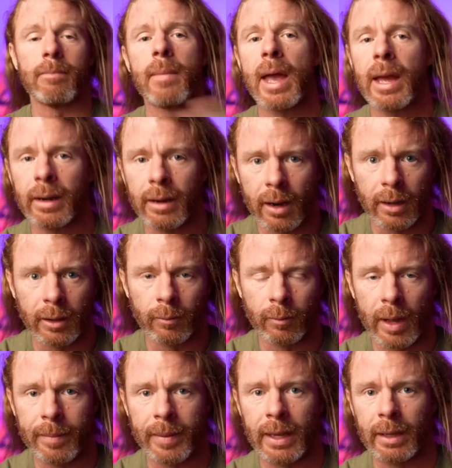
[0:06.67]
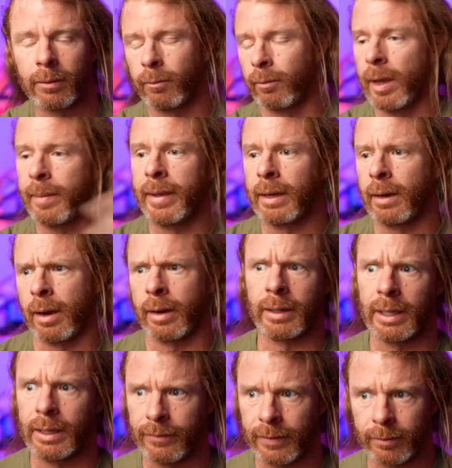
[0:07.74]
Men are women. Women
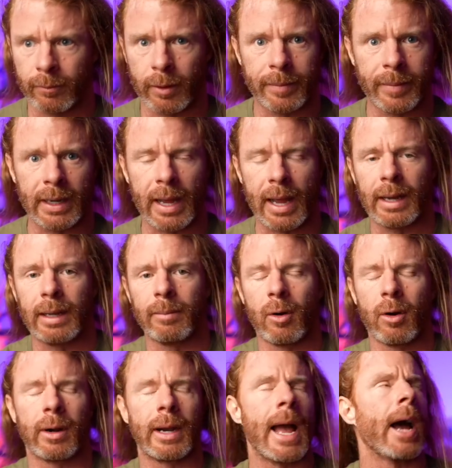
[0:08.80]
aren't even women anymore.